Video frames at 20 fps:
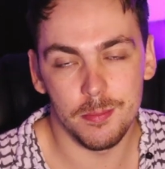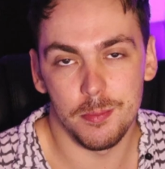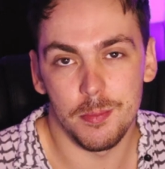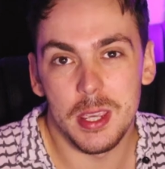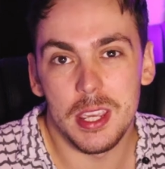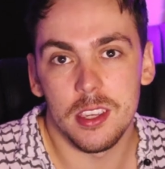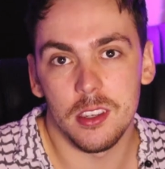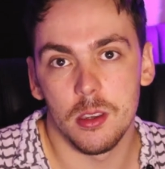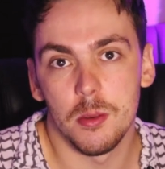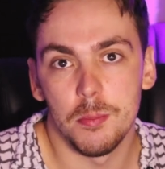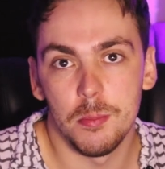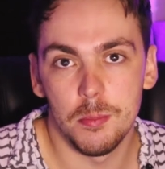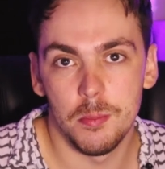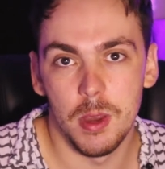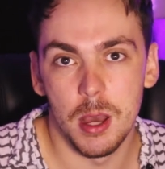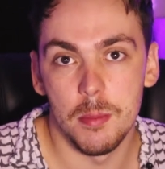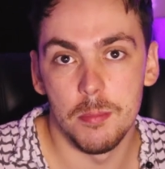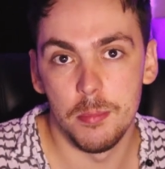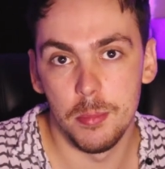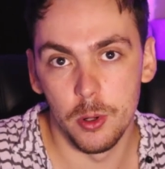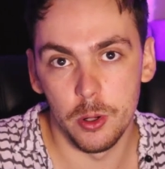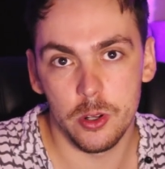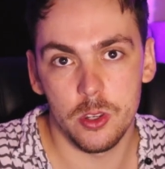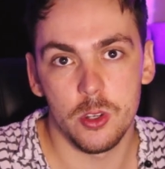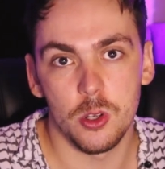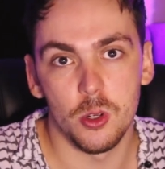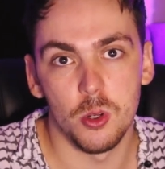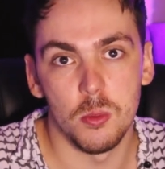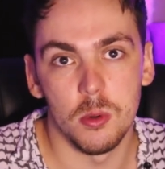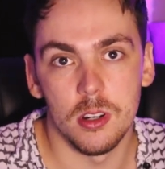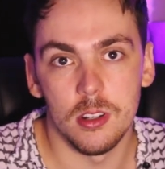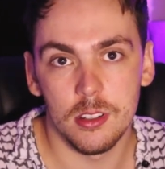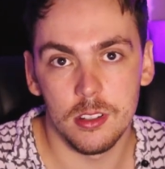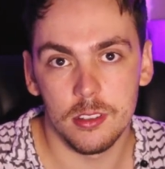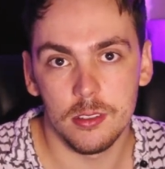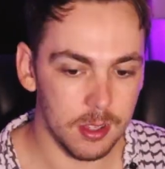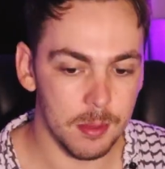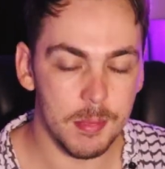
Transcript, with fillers: being a, a booktuber.